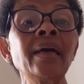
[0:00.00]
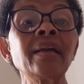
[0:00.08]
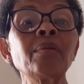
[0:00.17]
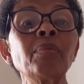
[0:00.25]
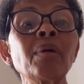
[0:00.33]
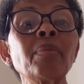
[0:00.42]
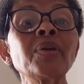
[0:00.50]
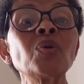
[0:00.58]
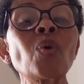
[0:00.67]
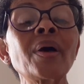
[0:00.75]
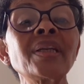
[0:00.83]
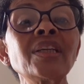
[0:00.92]
Remember, you
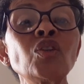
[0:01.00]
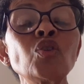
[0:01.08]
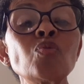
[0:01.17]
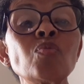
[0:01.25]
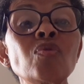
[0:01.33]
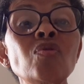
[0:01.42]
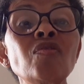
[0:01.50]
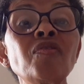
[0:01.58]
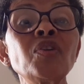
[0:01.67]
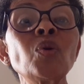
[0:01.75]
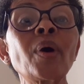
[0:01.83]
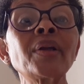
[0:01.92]
want it to move,
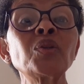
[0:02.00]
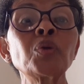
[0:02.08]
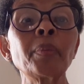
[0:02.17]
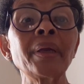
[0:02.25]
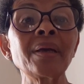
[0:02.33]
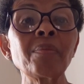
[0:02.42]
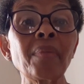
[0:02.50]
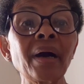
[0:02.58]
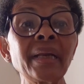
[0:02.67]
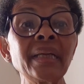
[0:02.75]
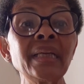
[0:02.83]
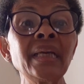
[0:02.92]
you want to make
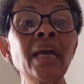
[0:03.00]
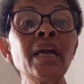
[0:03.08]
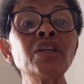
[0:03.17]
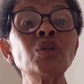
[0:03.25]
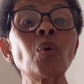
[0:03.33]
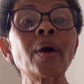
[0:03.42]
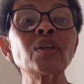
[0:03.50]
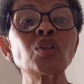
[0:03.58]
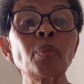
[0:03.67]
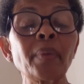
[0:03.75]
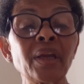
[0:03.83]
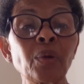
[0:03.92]
money, you want
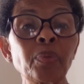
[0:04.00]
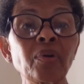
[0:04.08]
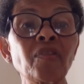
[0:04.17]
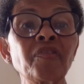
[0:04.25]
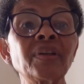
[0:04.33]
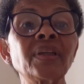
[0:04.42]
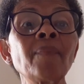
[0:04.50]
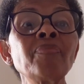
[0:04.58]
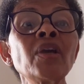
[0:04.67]
to make profit.